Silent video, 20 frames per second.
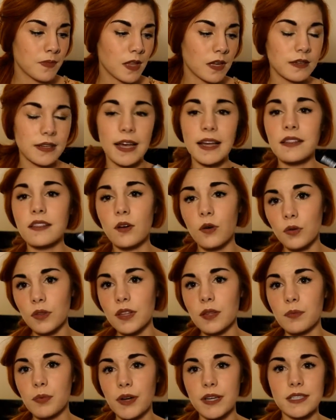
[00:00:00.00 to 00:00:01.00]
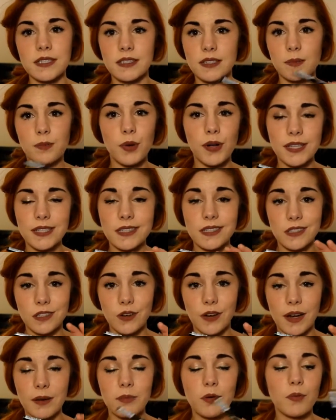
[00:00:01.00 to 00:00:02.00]
not only the price, because the price is
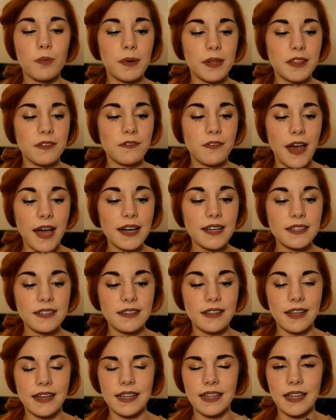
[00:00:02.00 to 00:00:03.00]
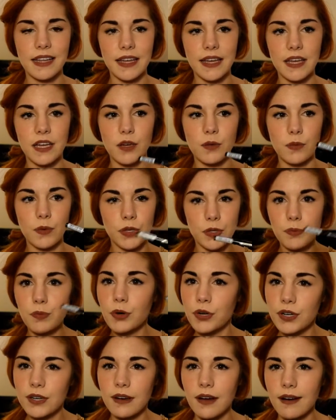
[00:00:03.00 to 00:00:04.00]
incredible, but the fact that it, like, when you
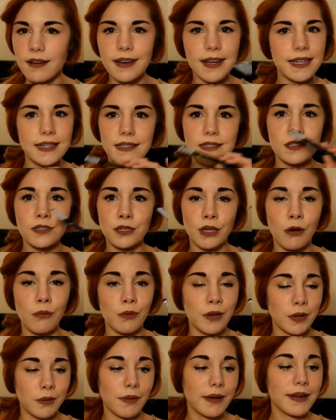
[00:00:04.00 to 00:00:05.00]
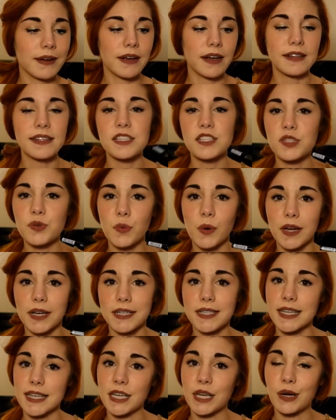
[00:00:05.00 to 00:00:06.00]
put it on, it doesn't go anywhere unless you want
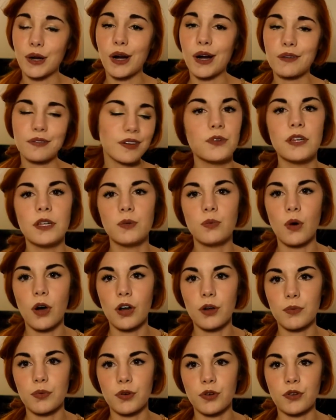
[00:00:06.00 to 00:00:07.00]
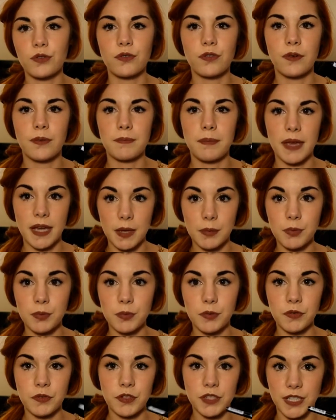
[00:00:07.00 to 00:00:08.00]
to take it off. You need waterproof makeup
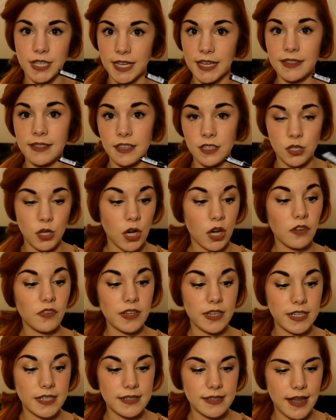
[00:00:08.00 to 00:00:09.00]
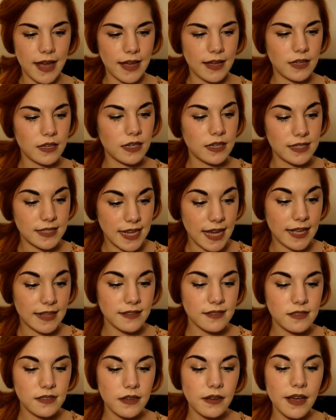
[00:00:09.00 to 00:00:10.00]
remover to get this off. It is that
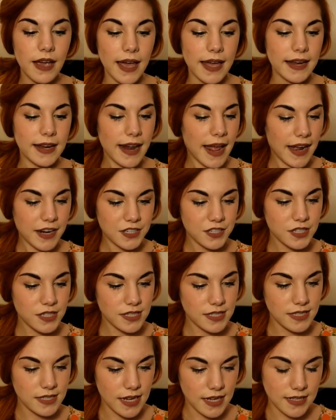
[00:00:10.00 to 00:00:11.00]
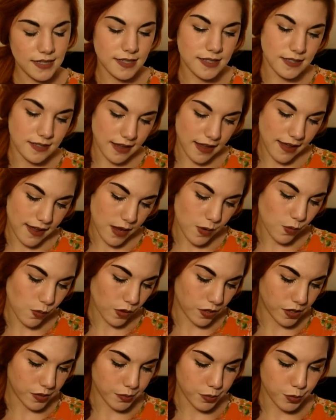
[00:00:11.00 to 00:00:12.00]
intense, and it actually does not say
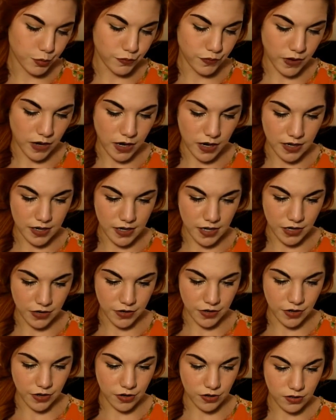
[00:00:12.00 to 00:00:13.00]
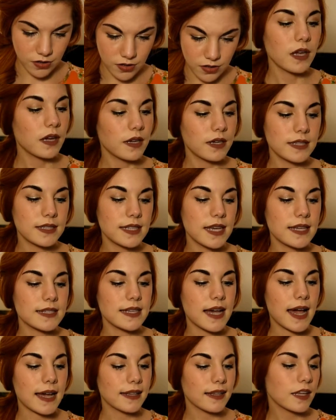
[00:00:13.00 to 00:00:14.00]
waterproof on here at all. It says
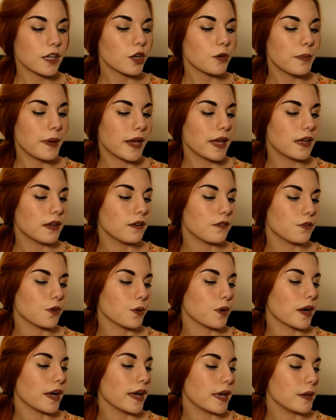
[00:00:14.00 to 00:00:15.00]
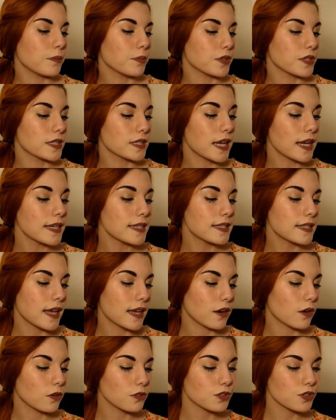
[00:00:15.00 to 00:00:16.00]
eyeliner pen for a precise
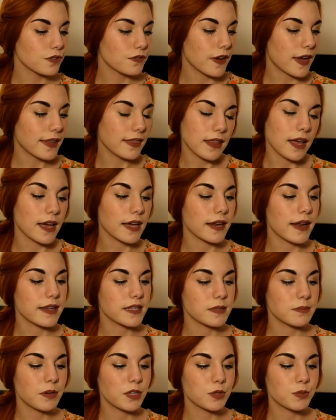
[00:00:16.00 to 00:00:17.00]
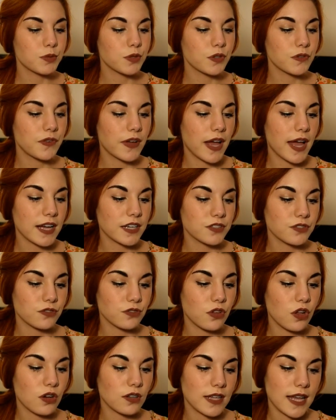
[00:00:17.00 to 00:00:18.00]
and ultra-fine line, smudge-proof, extra
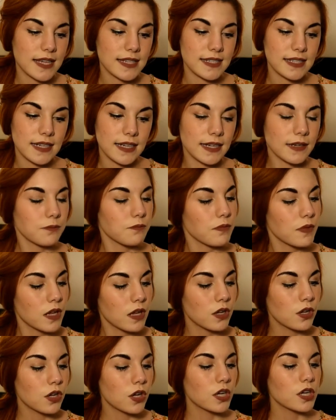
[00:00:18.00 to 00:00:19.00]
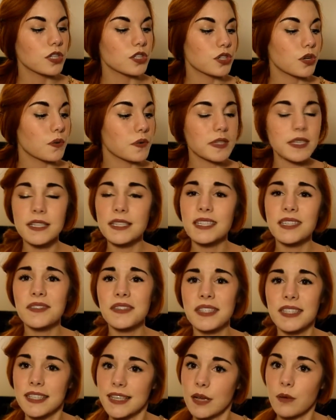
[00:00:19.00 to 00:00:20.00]
long-lasting. So it doesn't
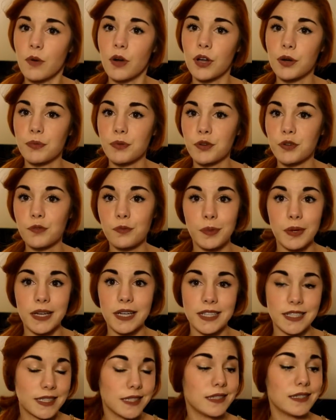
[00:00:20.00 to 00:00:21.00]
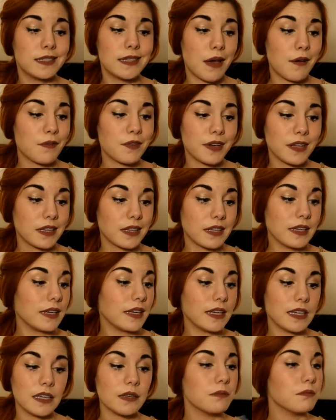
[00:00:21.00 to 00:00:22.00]
even say waterproof, but it's
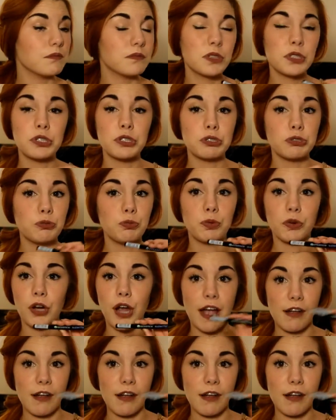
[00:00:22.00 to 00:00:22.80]
definitely super